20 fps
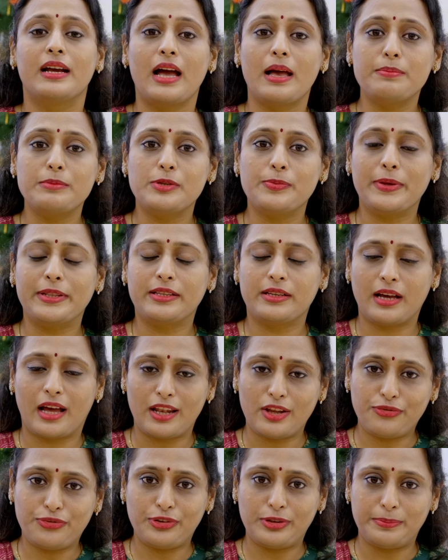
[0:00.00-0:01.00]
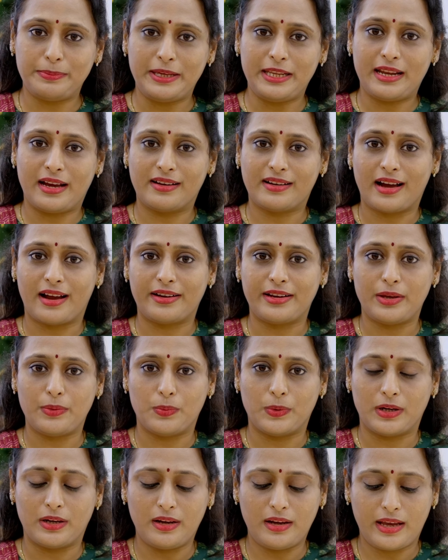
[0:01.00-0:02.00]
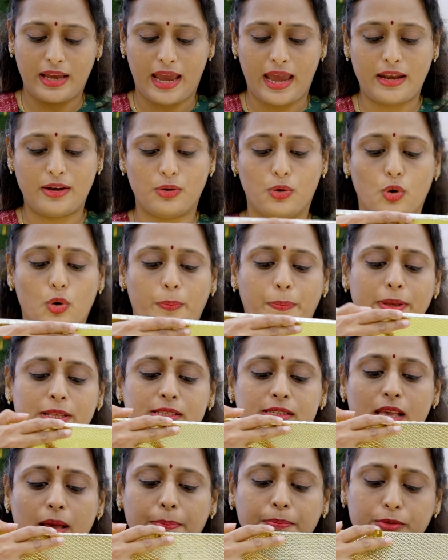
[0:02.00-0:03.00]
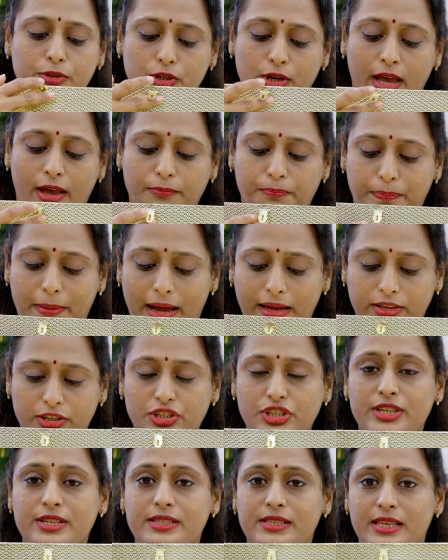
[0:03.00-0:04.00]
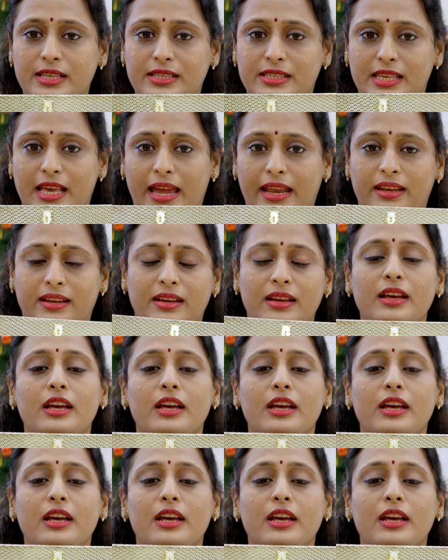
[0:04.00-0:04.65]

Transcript: Comes with colorful Meenakari work and opens up to have partitions inside.